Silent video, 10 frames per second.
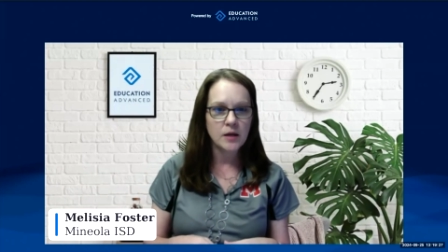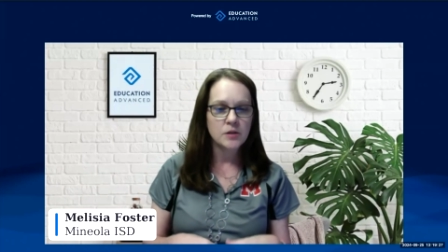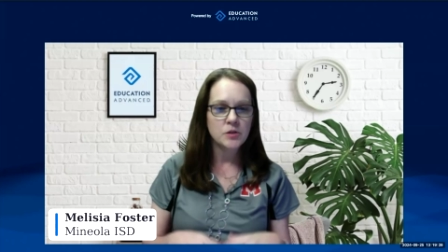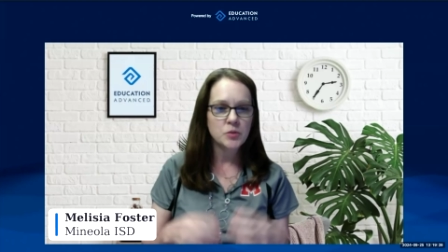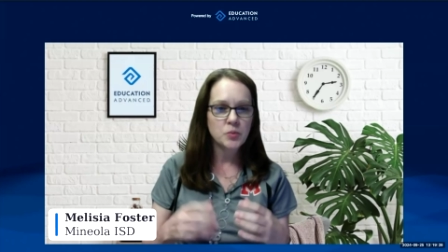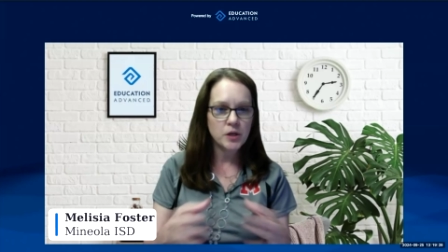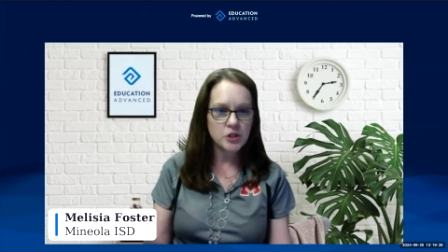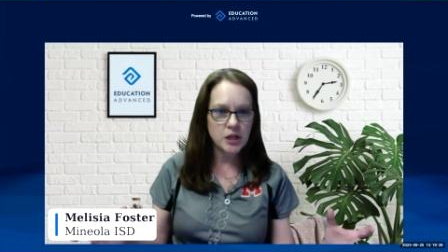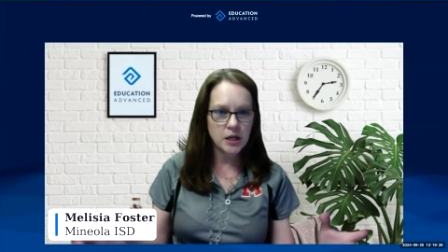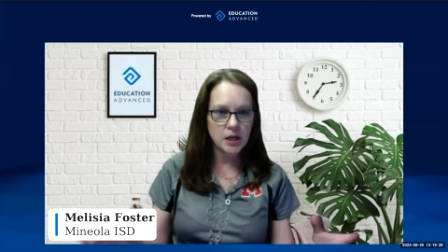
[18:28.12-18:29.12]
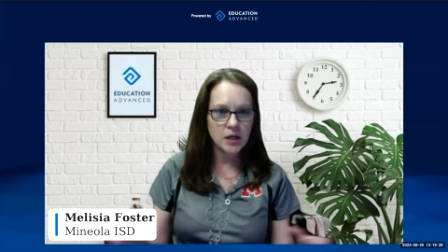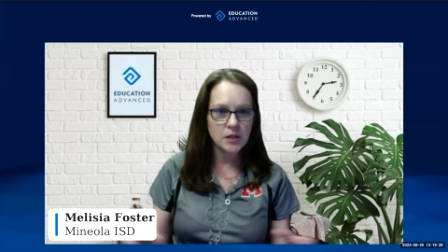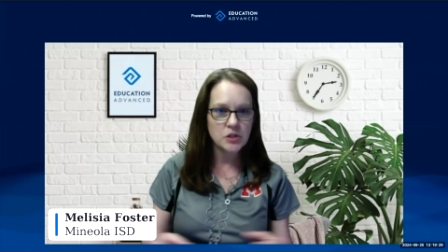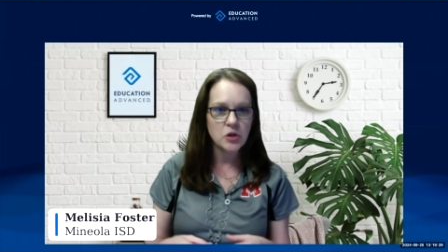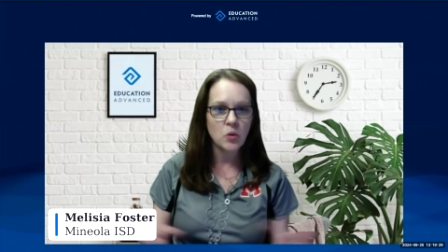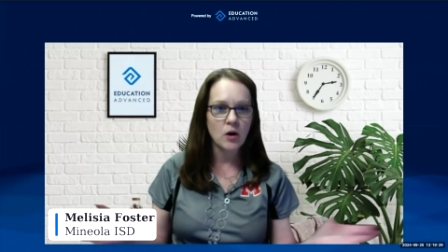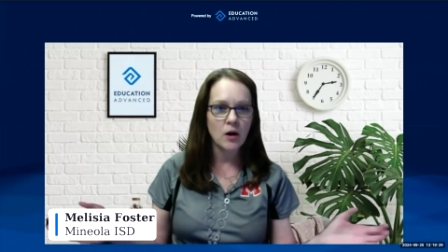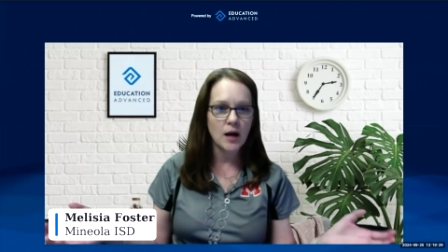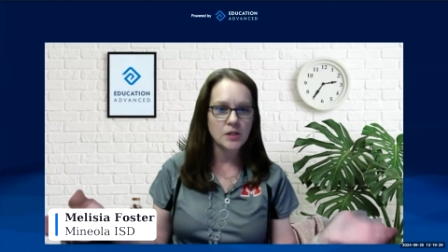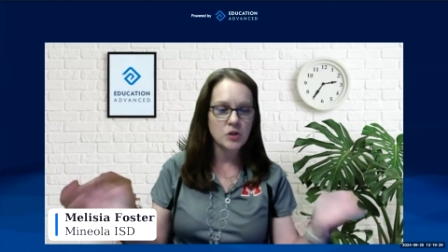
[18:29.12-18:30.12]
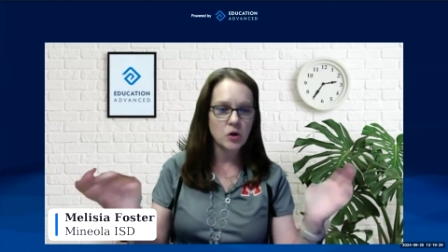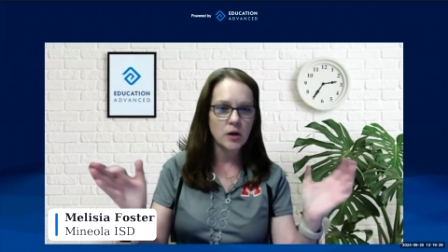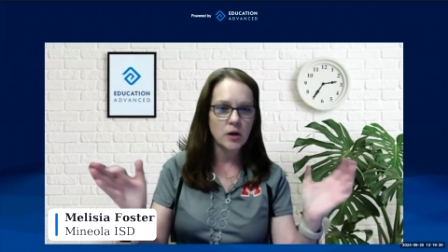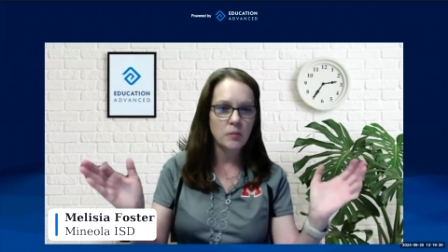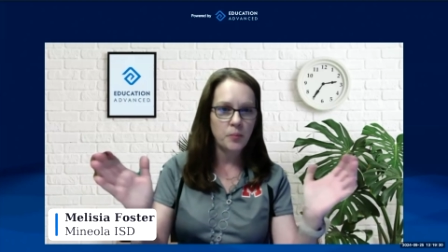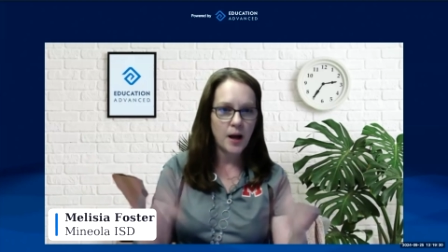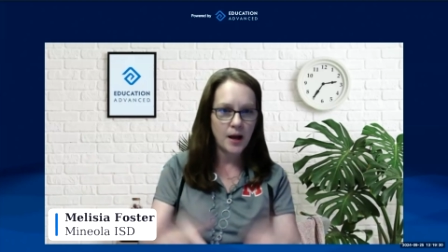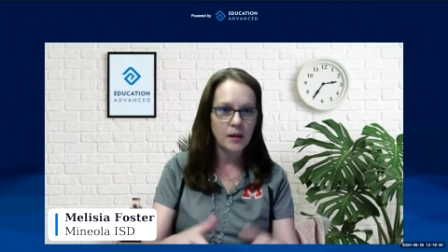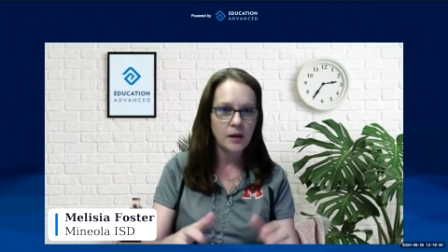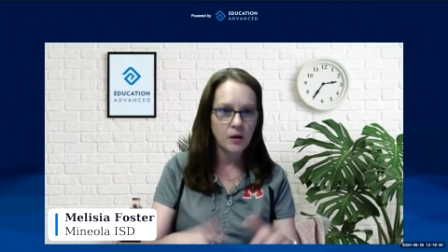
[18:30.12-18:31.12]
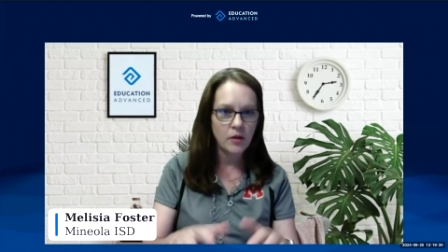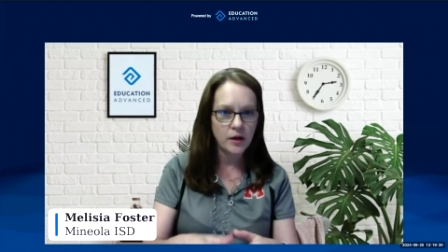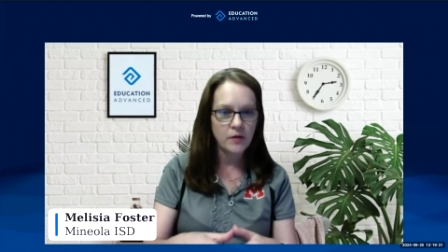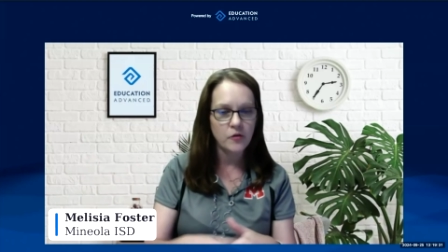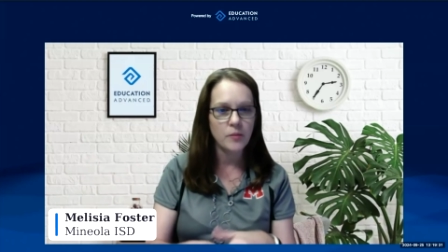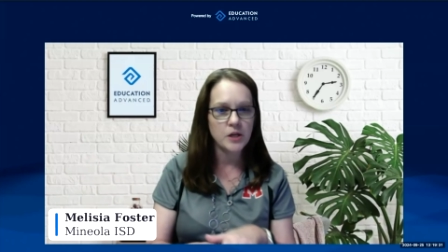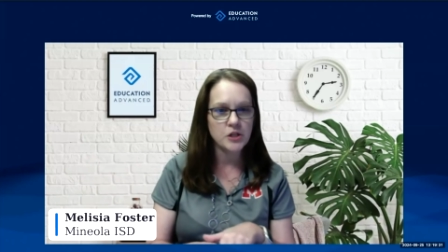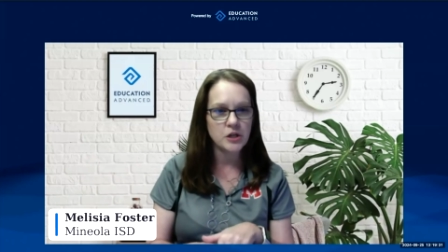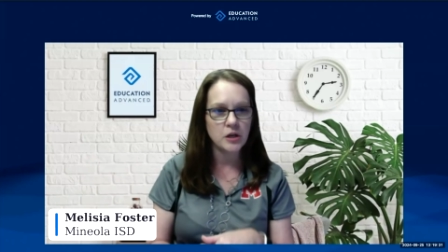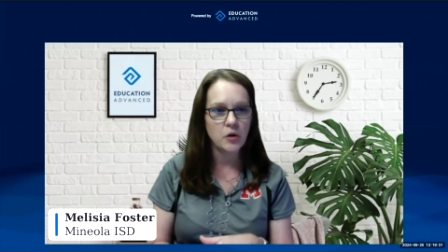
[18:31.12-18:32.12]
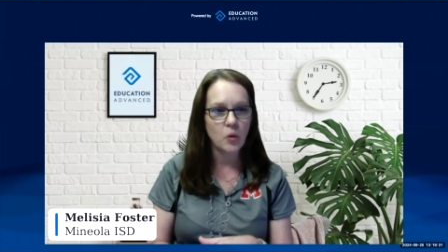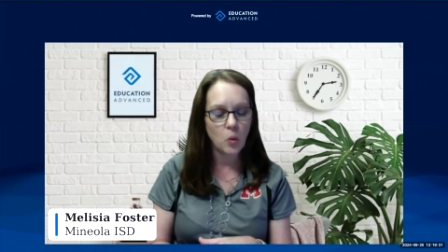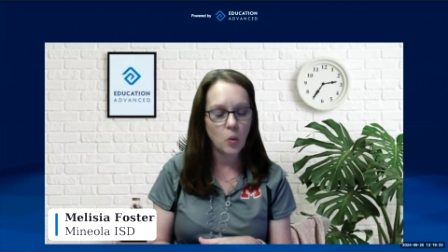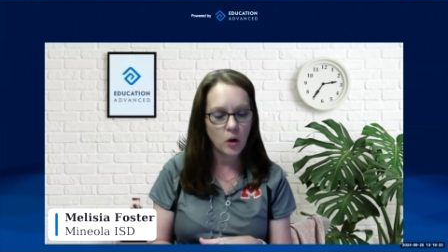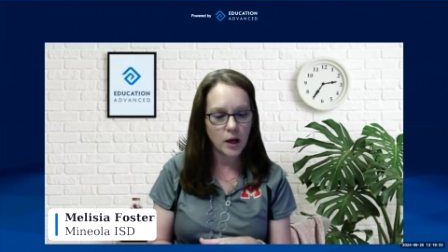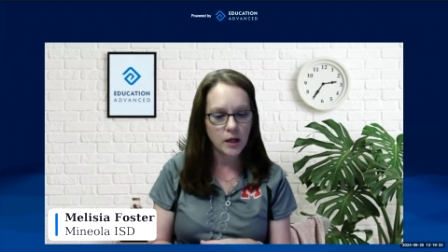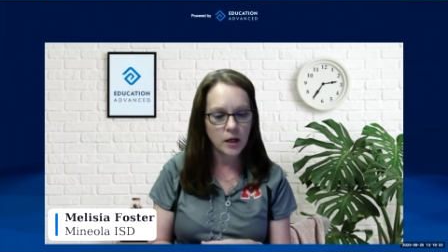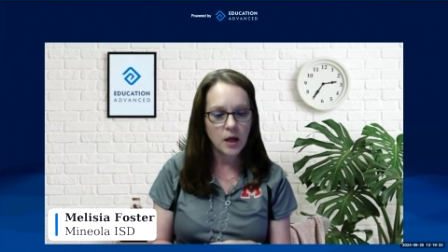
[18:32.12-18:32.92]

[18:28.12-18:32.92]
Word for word: spreadsheet into where I started piling all that information into one.